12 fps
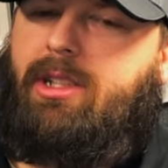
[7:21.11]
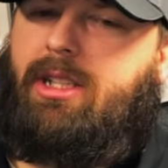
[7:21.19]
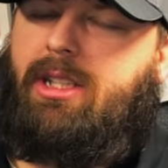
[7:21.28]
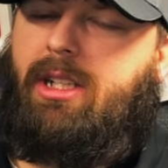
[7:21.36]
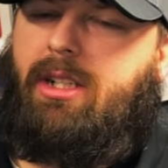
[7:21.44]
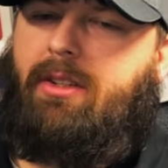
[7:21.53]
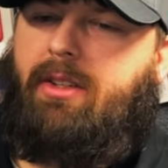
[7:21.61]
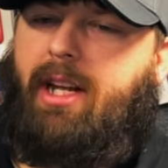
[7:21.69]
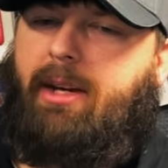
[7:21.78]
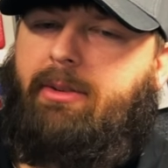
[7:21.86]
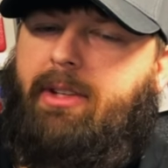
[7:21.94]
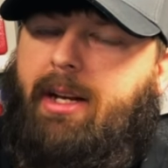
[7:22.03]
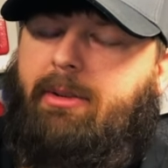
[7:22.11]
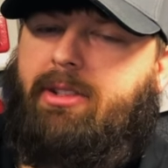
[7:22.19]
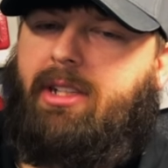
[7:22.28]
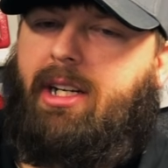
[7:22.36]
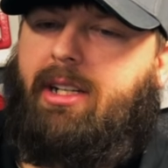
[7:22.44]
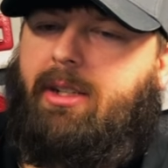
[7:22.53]
So that, that
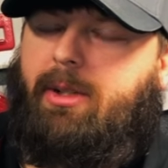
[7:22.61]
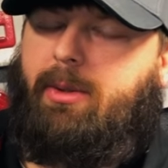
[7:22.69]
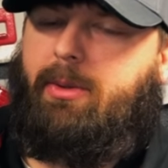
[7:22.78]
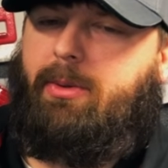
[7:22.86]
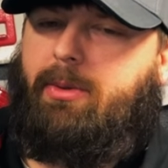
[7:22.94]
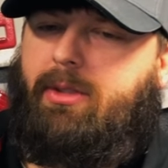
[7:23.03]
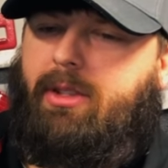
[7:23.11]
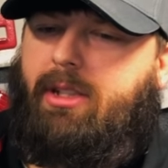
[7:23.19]
was kind of cool.